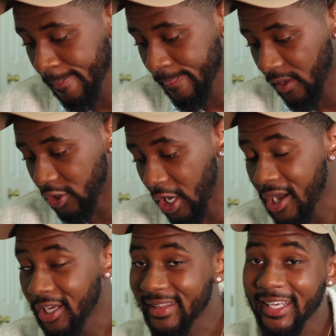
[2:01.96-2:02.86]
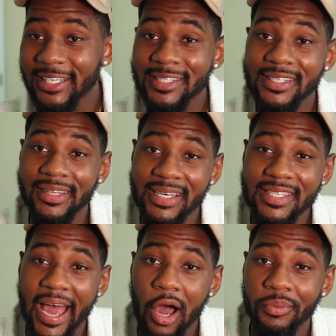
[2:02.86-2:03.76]
y'all think this
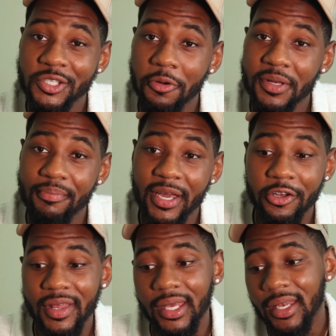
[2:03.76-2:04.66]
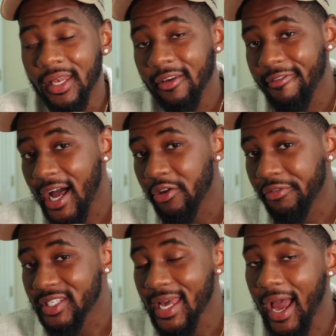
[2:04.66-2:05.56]
album is gonna be bigger than Father of
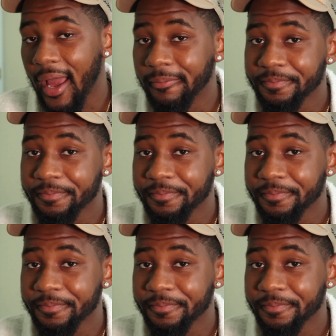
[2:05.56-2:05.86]
Asahd?